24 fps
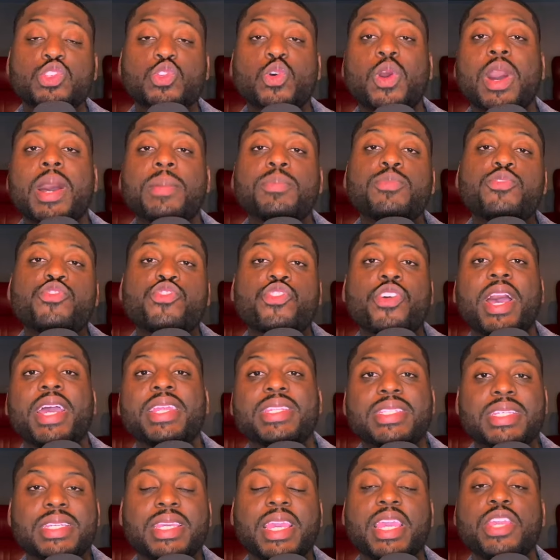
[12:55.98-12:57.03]
so I'm trying
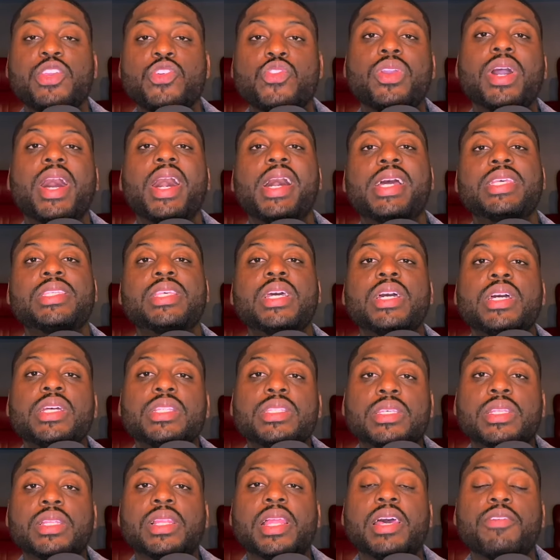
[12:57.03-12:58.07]
to get you guys
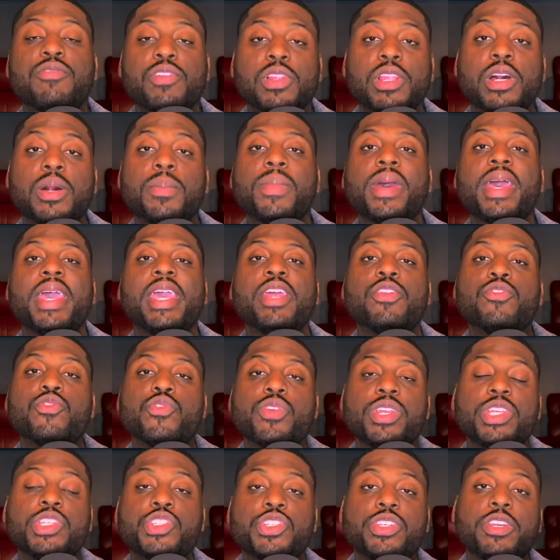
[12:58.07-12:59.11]
to level up and
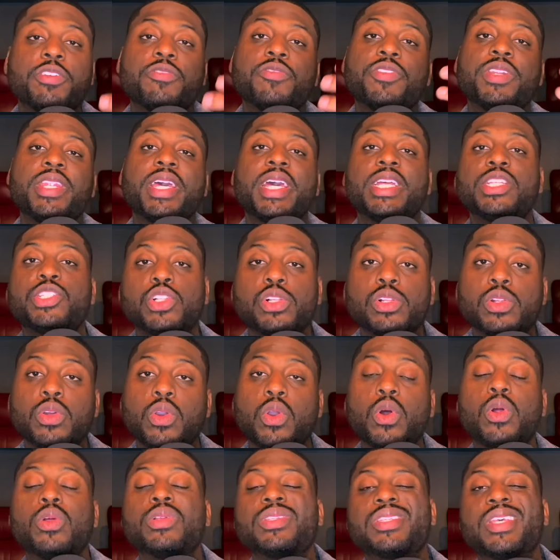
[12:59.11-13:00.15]
reach your financial
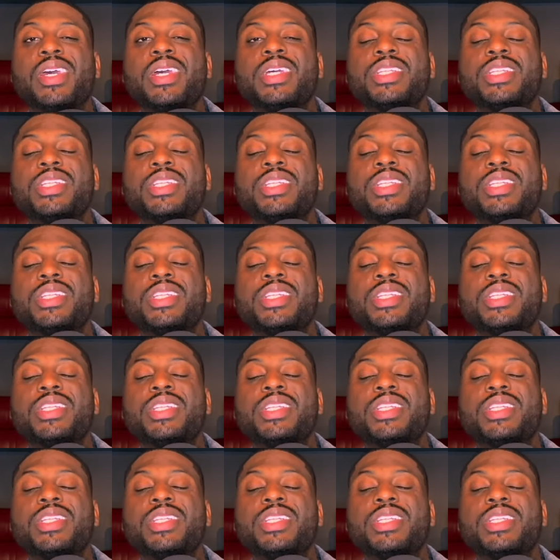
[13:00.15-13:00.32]
goals.